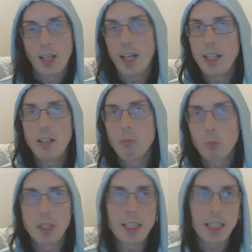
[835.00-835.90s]
I didn't
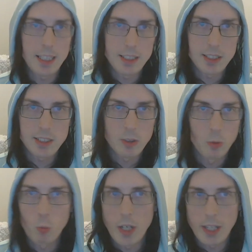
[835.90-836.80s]
realize
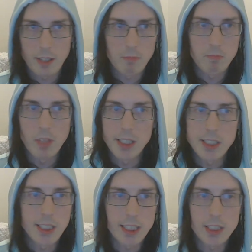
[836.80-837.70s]
what
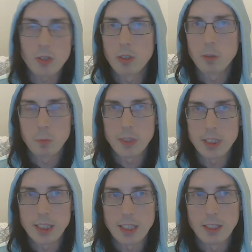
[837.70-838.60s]
marginalized
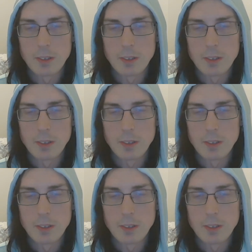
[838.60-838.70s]
groups